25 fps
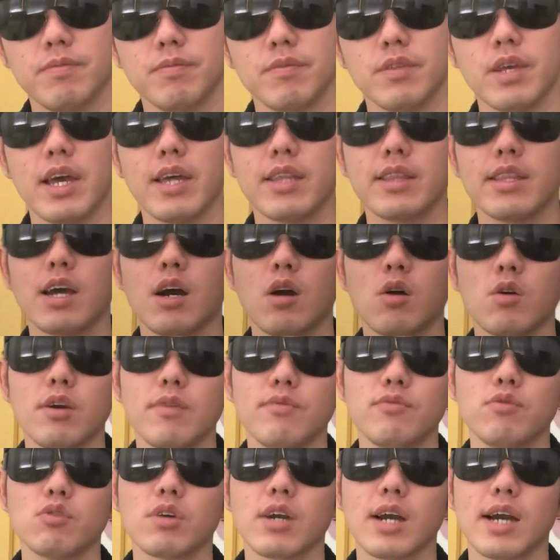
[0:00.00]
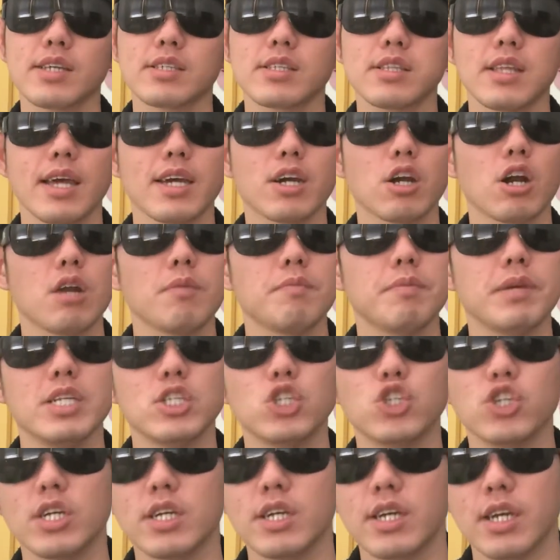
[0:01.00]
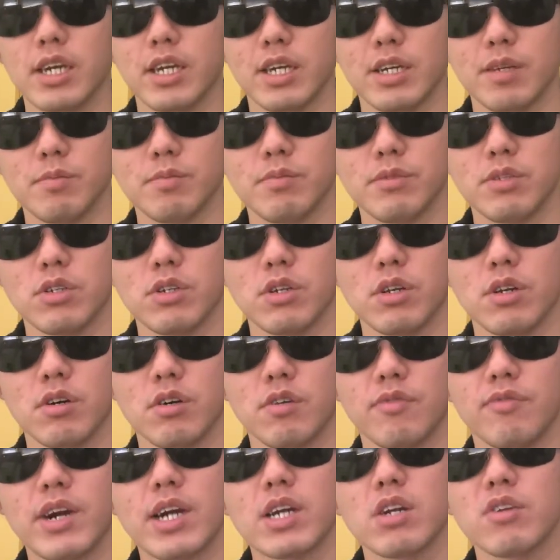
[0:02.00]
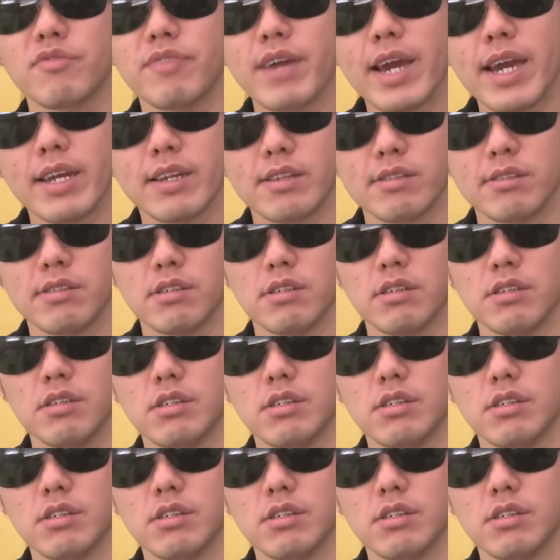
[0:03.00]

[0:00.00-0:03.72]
And now, if you guys like RPG games, you know, Final Fantasy